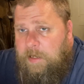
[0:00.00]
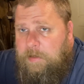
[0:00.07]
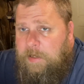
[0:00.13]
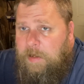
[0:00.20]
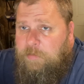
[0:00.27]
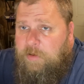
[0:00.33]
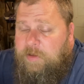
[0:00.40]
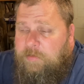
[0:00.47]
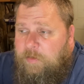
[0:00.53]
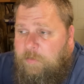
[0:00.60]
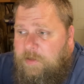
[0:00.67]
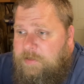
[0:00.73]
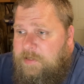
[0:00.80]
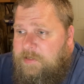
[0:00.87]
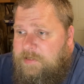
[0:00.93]
I believe he
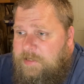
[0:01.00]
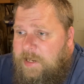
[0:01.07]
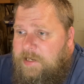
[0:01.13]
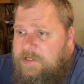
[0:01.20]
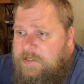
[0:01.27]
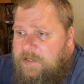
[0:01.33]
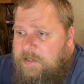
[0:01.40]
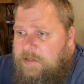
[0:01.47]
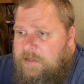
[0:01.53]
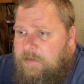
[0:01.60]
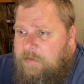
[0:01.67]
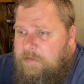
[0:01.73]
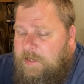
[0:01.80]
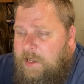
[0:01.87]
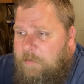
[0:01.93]
went to the station.
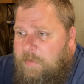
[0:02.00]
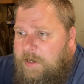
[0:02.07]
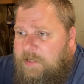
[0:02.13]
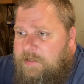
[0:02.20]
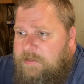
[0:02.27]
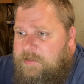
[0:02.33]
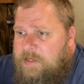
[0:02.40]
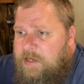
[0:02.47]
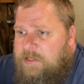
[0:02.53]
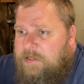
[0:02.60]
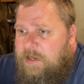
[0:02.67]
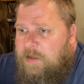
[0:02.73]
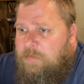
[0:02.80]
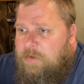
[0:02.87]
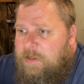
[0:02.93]
It happened at the
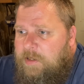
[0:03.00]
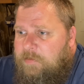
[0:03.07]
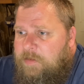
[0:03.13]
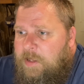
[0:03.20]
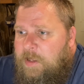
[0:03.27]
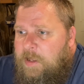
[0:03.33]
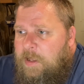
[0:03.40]
station, I believe.